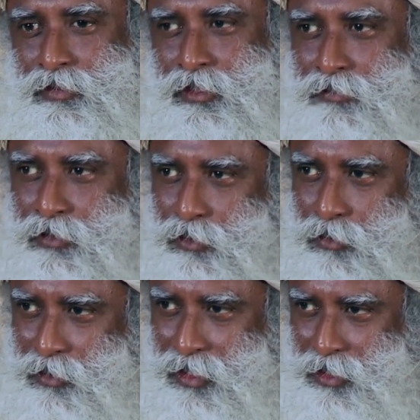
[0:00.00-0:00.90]
Even
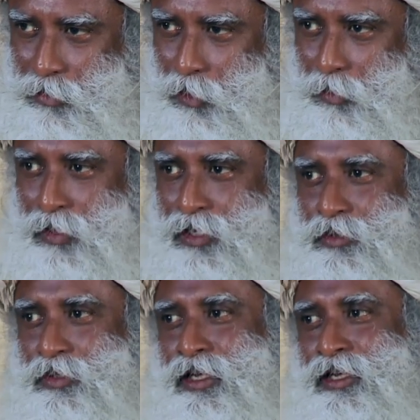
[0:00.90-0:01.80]
yoga is popular
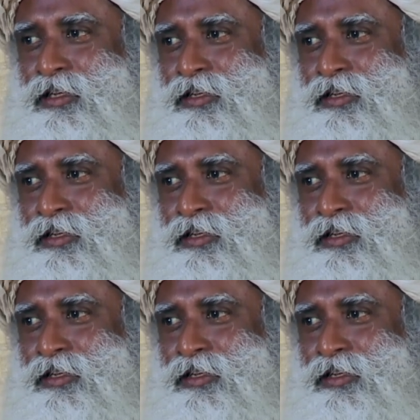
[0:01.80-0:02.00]
today